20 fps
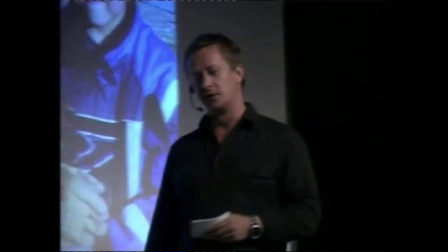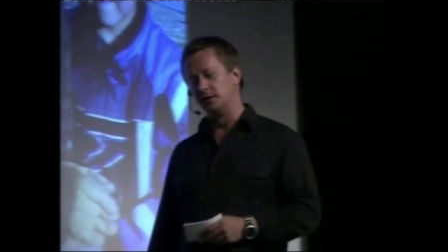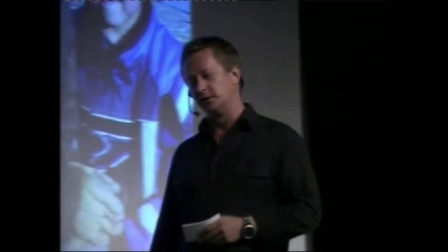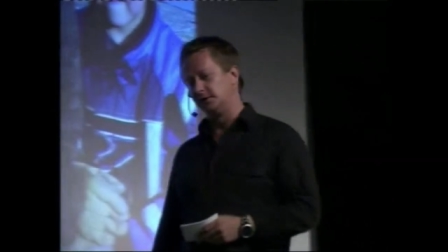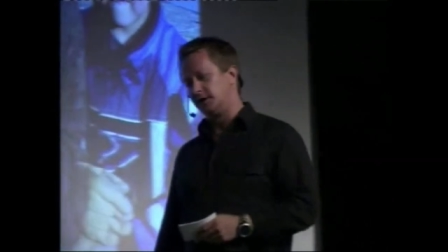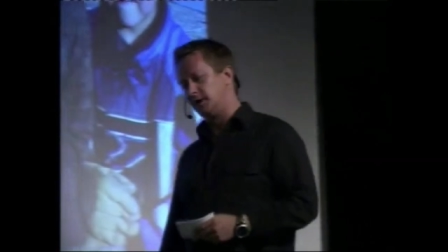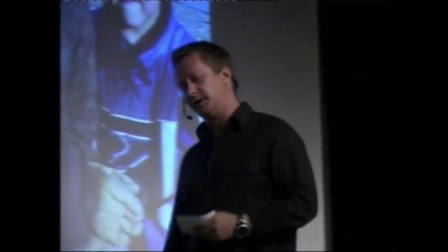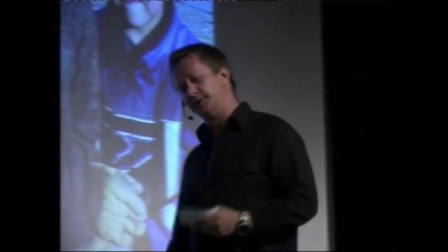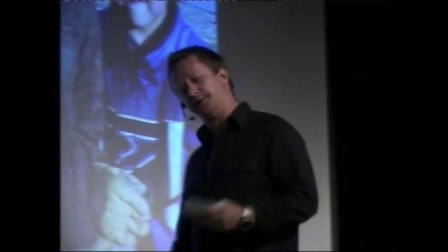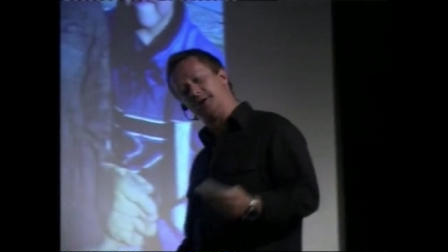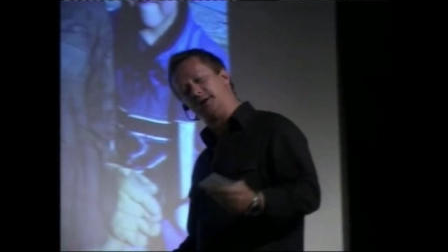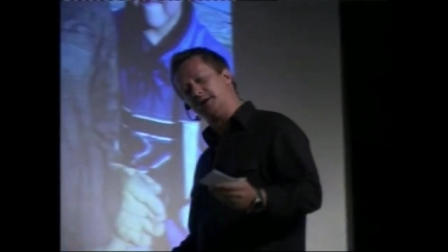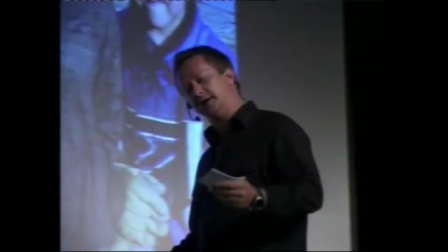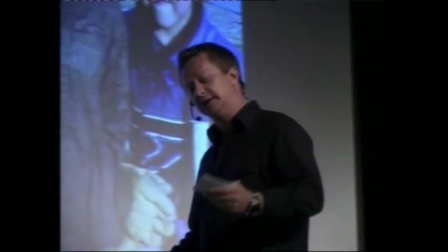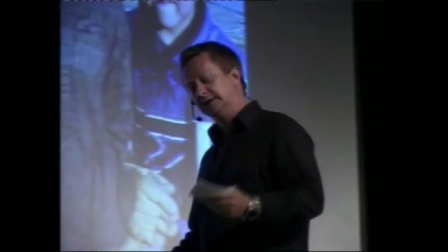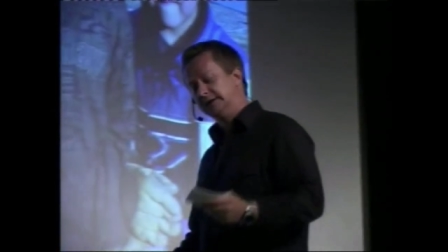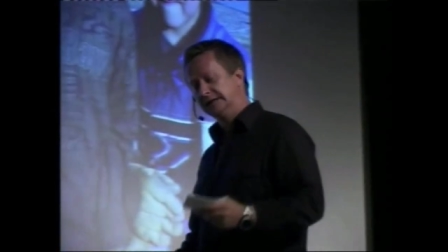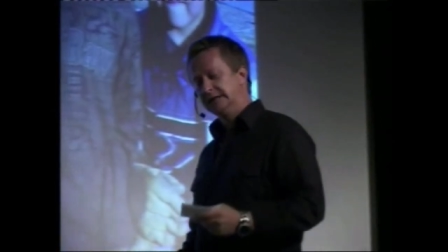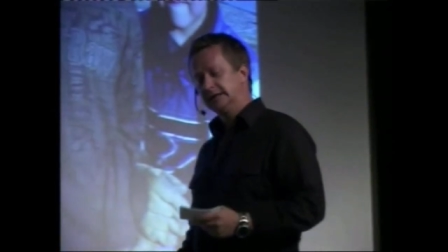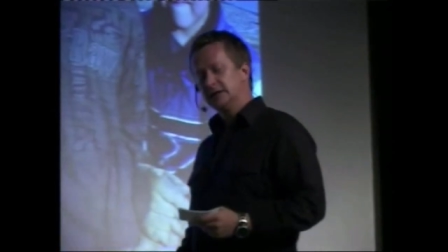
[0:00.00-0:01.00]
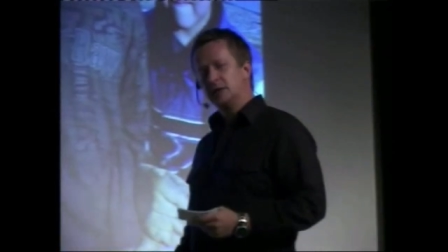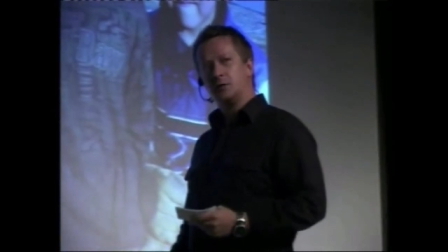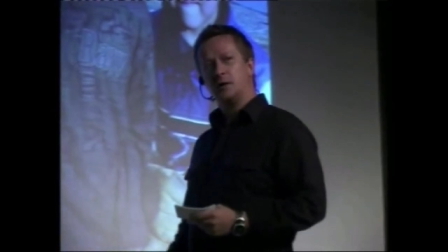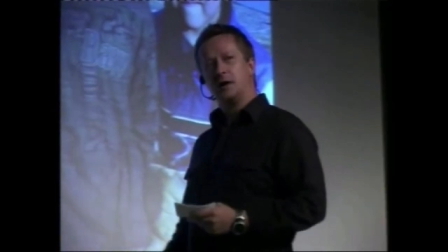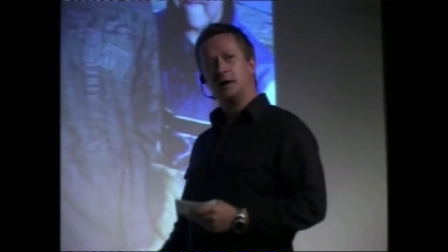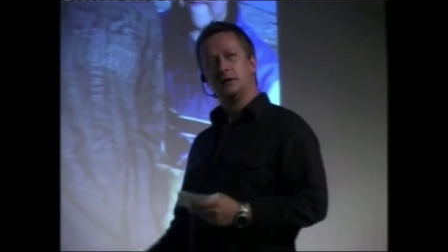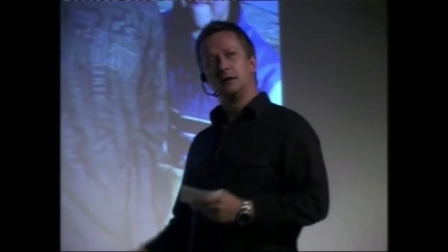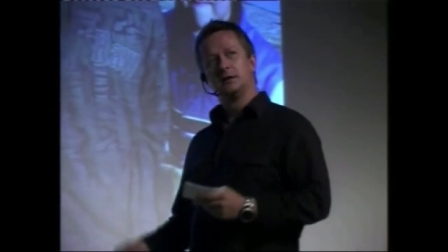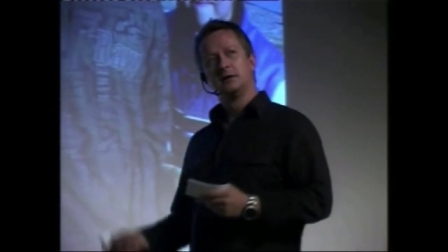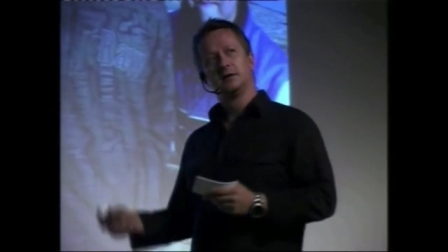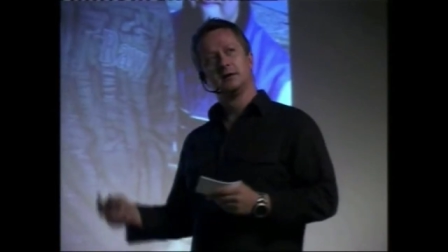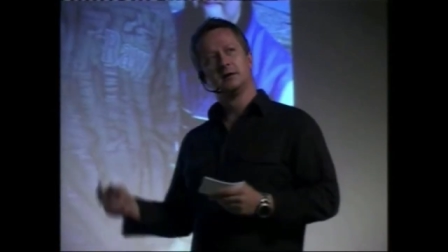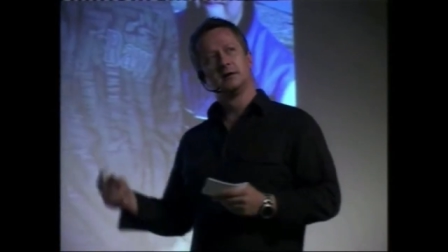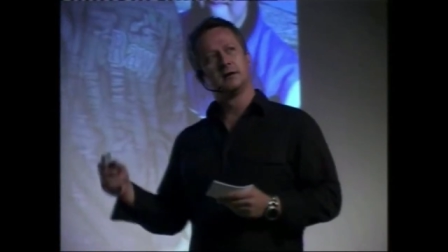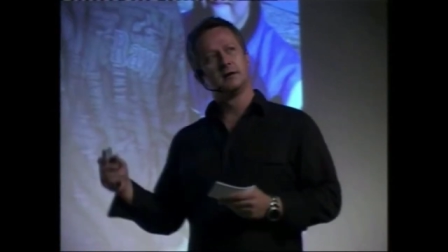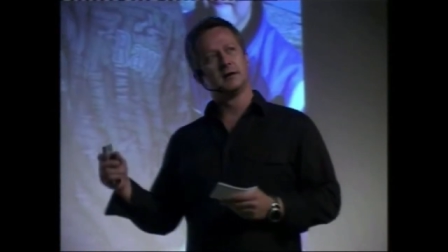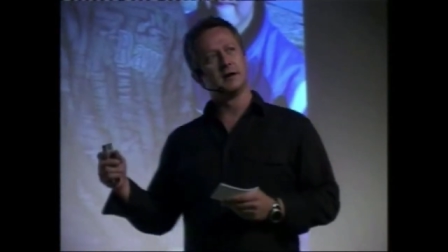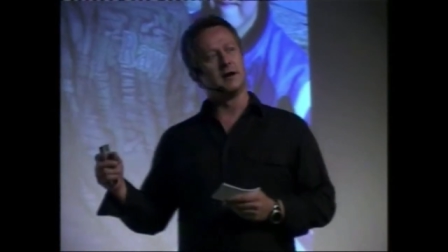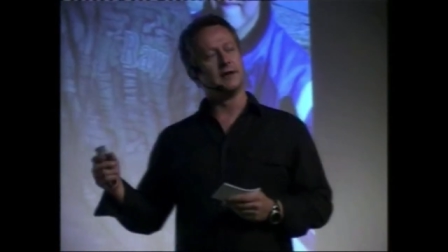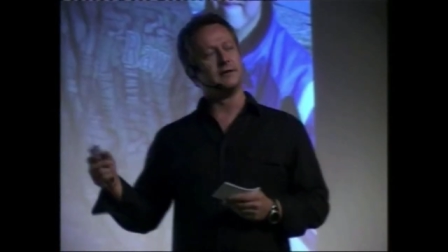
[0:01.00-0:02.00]
world, aren't they? Well,
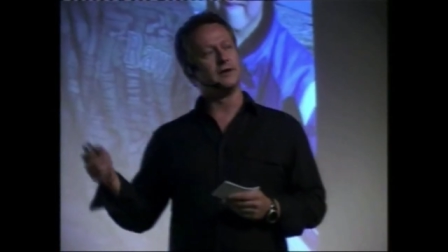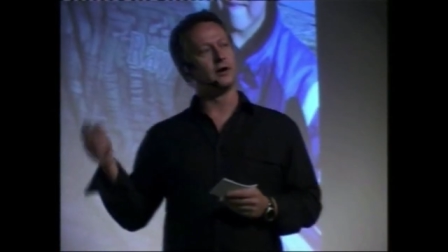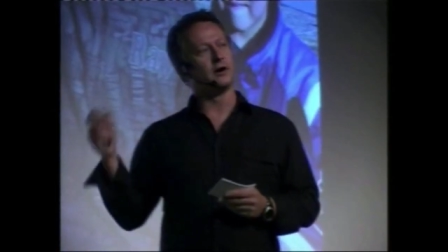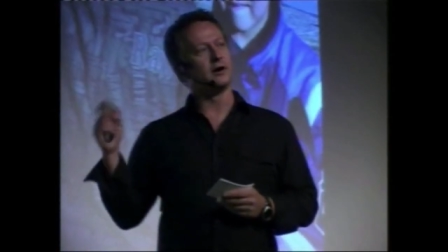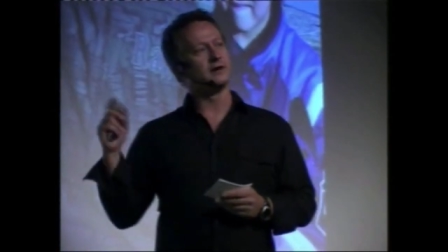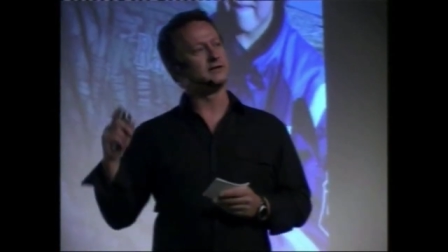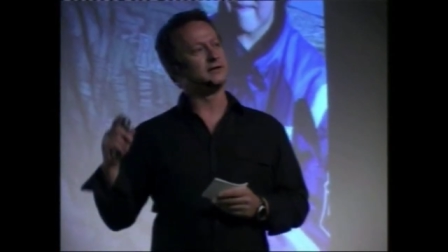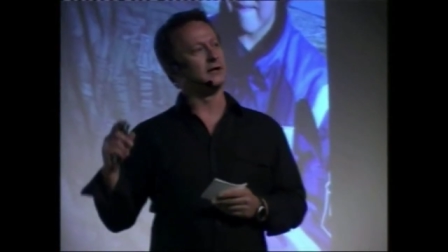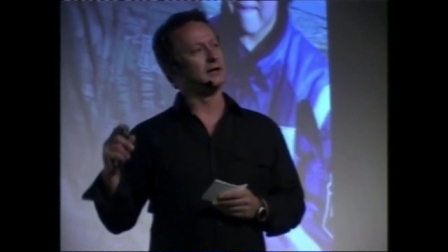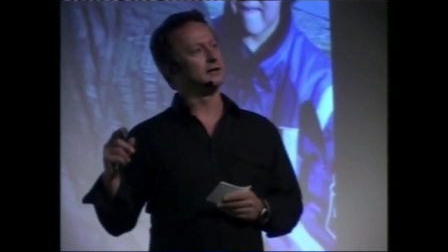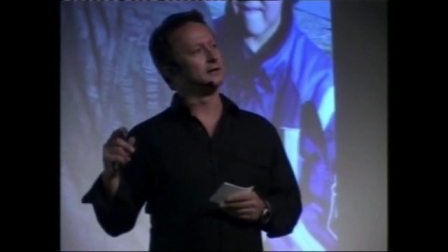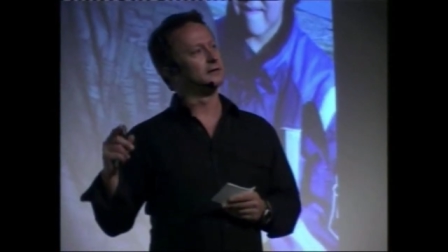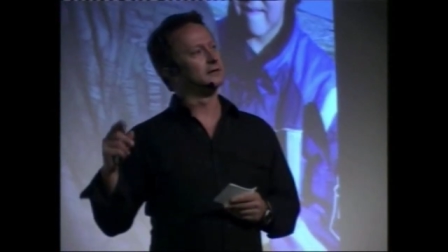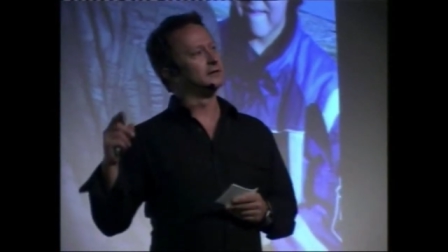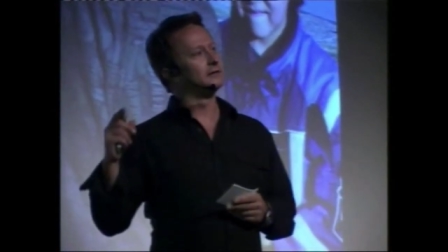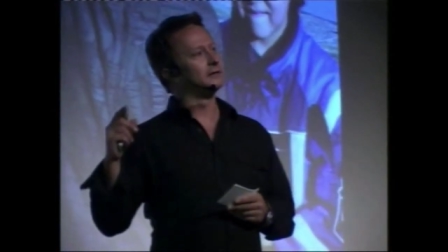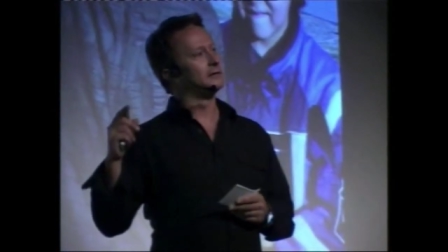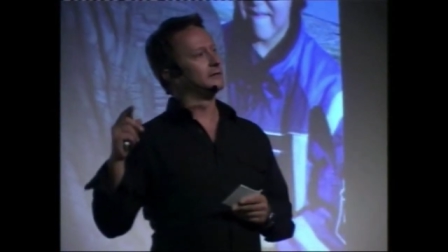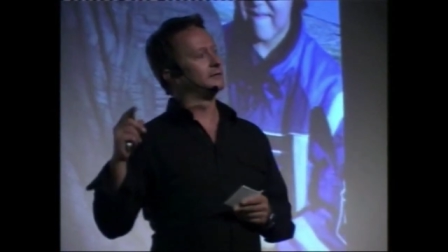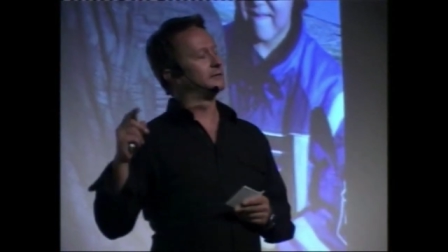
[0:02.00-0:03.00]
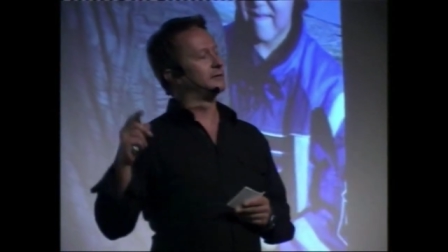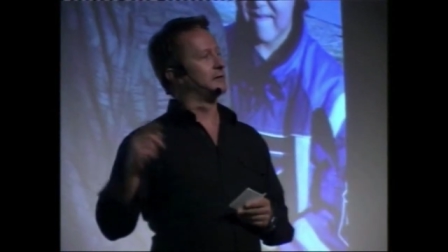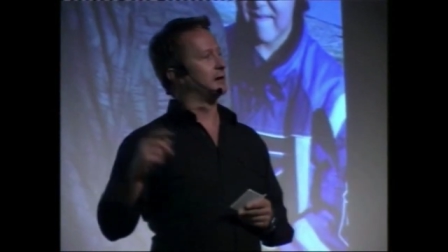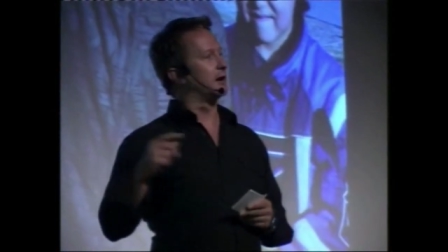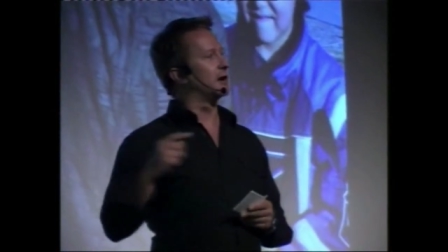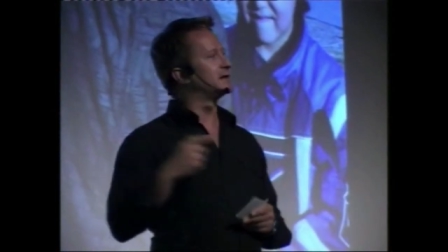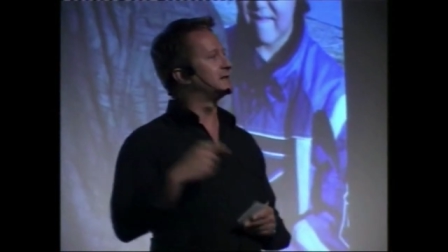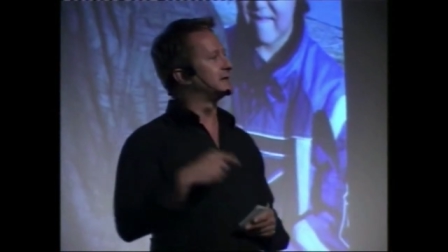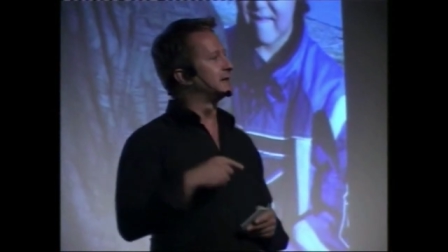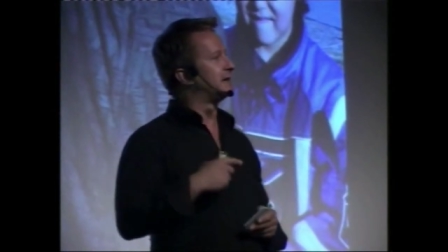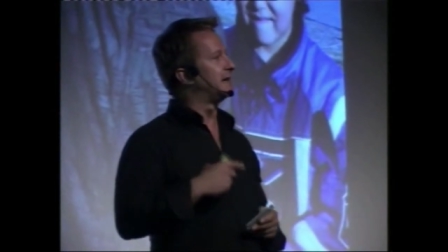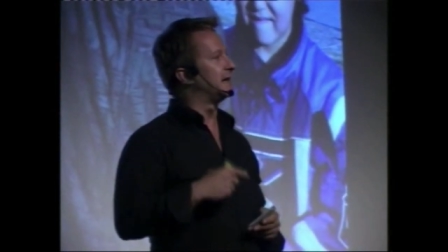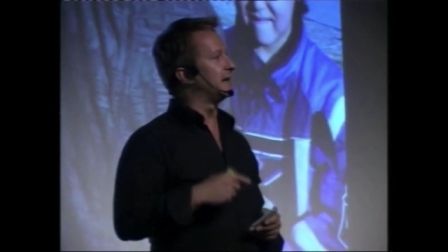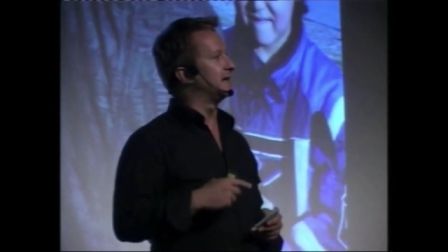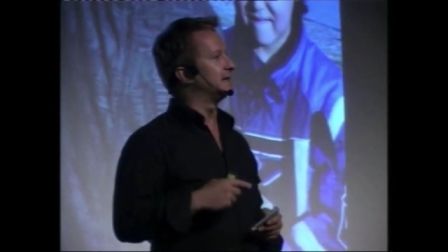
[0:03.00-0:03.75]
in the Arctic, for the Arctic